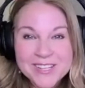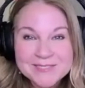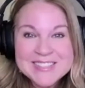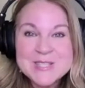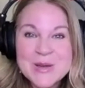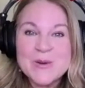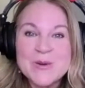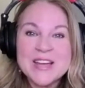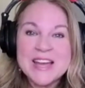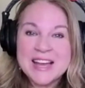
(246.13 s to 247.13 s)
So
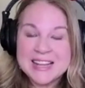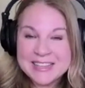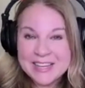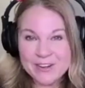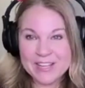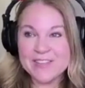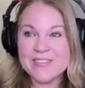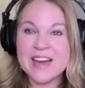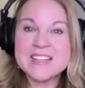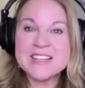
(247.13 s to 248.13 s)
clarity,
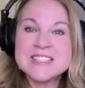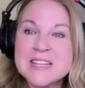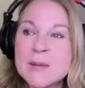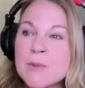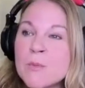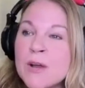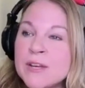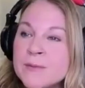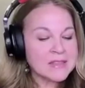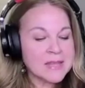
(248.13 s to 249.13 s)
that is the number
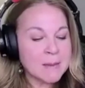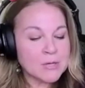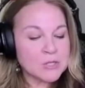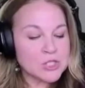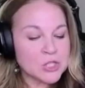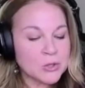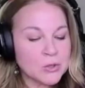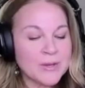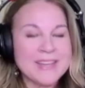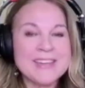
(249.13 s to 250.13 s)
1. Number
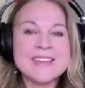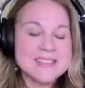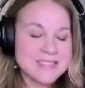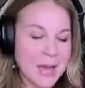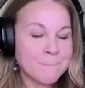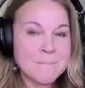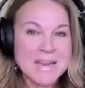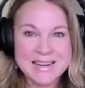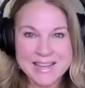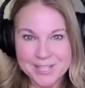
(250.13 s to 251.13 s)
2 is
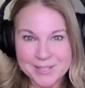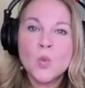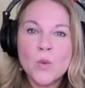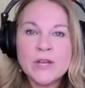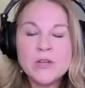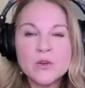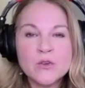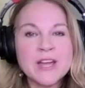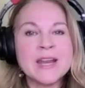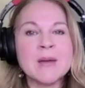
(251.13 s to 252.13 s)
meaning. When you
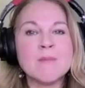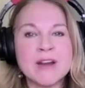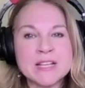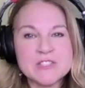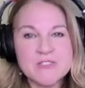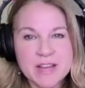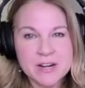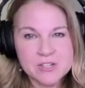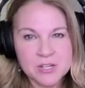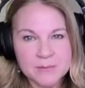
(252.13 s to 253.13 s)
create a brand
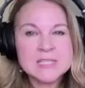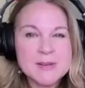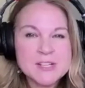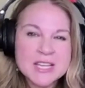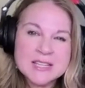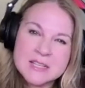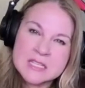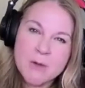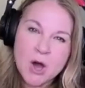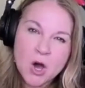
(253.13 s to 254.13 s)
strategy, especially as a
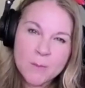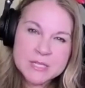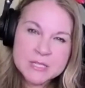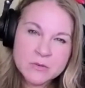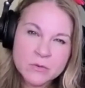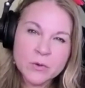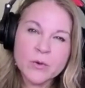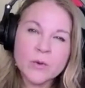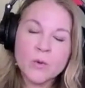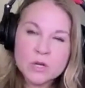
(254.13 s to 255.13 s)
small business owner
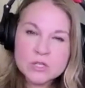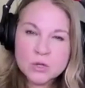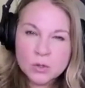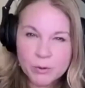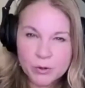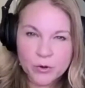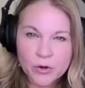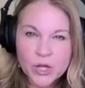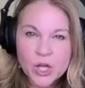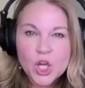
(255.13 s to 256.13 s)
or solopreneur,
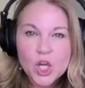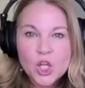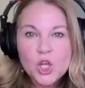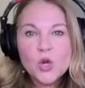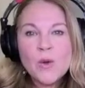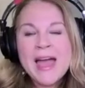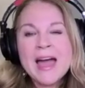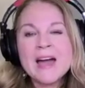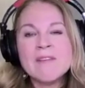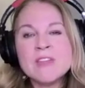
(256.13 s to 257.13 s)
you
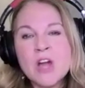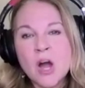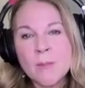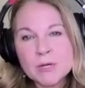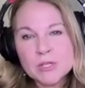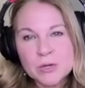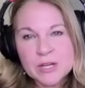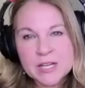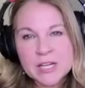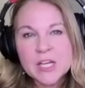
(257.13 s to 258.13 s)
have the
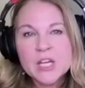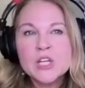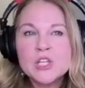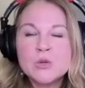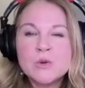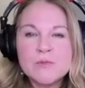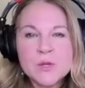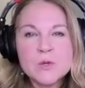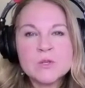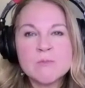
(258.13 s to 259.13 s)
opportunity to
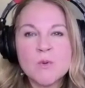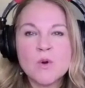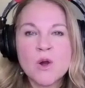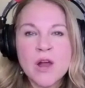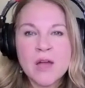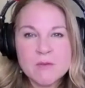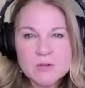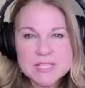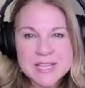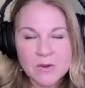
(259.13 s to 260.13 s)
infuse more of
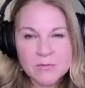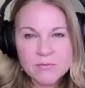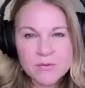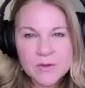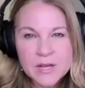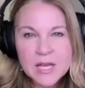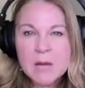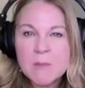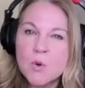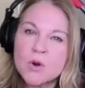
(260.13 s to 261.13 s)
yourself
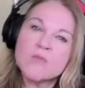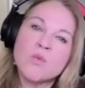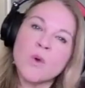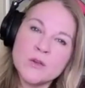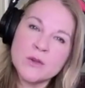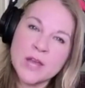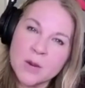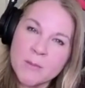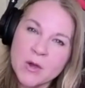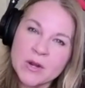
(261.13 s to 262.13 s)
and more of what you care
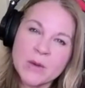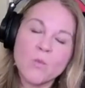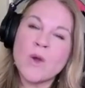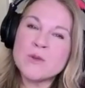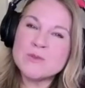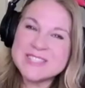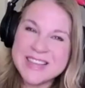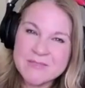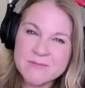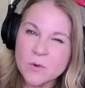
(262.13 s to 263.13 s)
about and what you
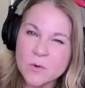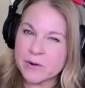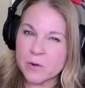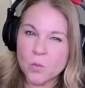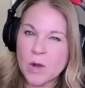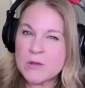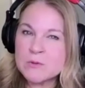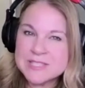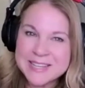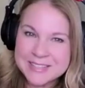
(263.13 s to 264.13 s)
stand for or what you
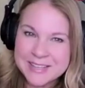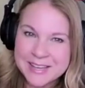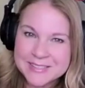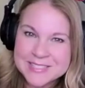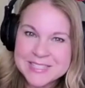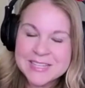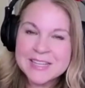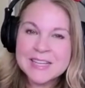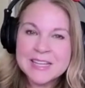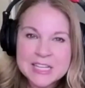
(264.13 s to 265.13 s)
stand against
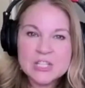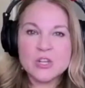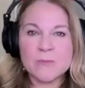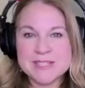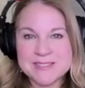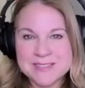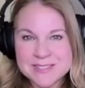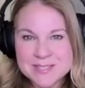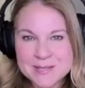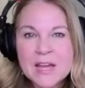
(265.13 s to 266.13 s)
into your
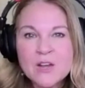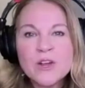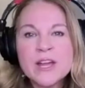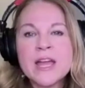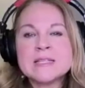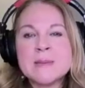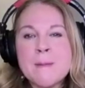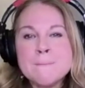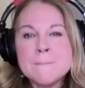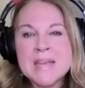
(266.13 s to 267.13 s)
business. That creates
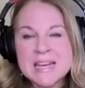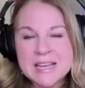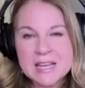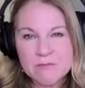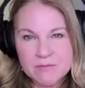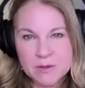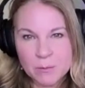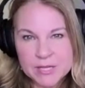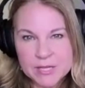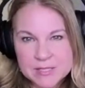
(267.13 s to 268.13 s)
meaning and
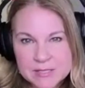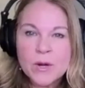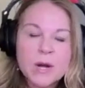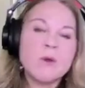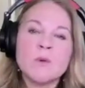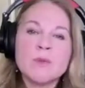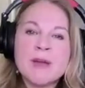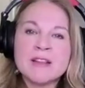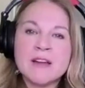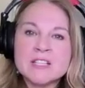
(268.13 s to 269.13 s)
fulfillment. When I work with my
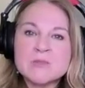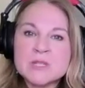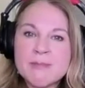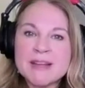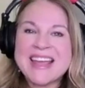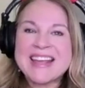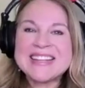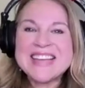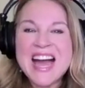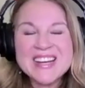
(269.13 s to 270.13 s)
clients, we spend a
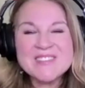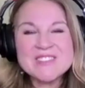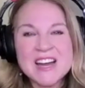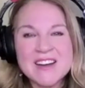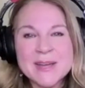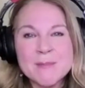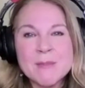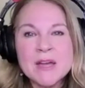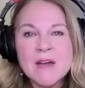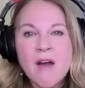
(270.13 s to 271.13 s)
ton of time
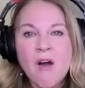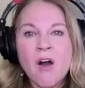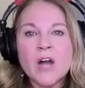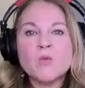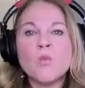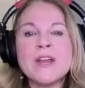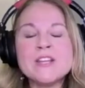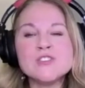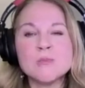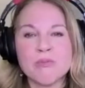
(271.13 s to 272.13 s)
on what
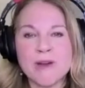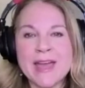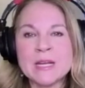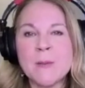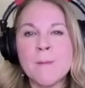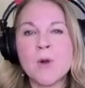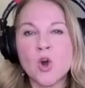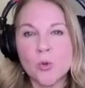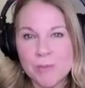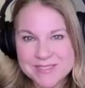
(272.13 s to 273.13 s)
is your brand
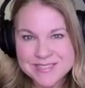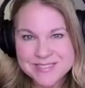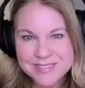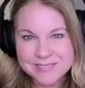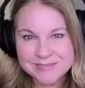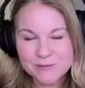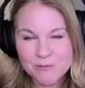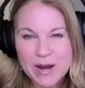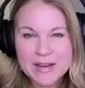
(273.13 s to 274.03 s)
purpose, right?